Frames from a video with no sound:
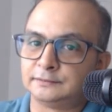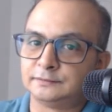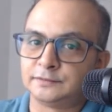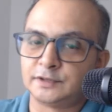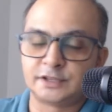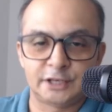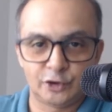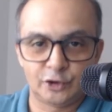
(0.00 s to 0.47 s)

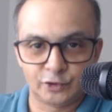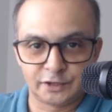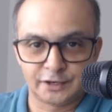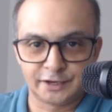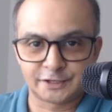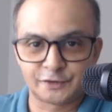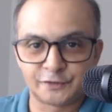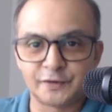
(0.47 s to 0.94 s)
See you in the
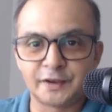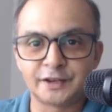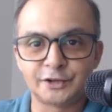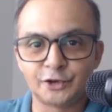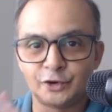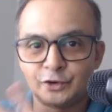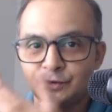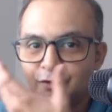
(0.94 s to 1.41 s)
next
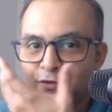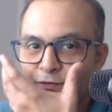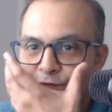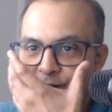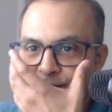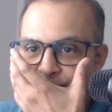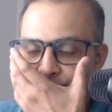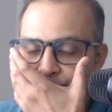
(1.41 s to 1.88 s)
video
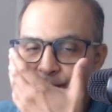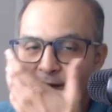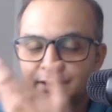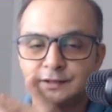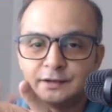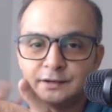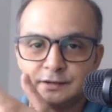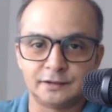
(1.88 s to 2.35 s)
with some
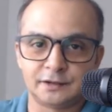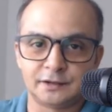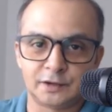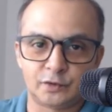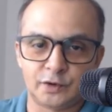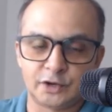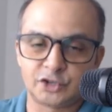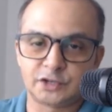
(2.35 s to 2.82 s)
other
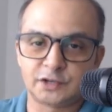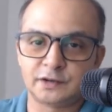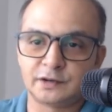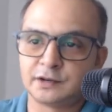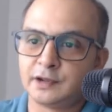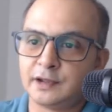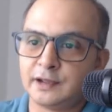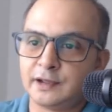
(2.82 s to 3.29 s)

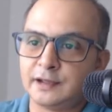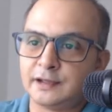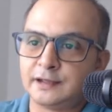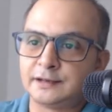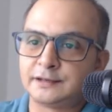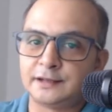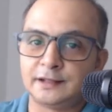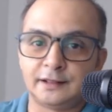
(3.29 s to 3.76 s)
question.
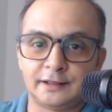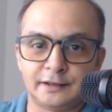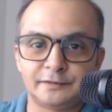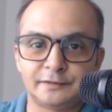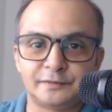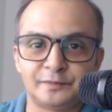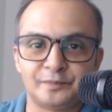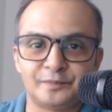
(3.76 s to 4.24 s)
Till
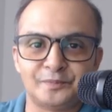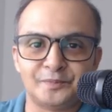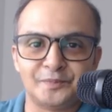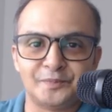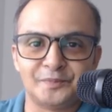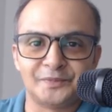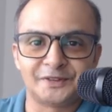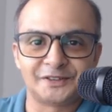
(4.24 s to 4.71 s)
then,
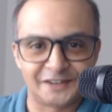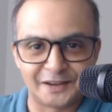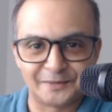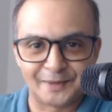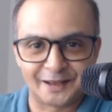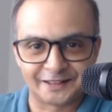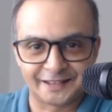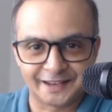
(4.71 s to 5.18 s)
stay math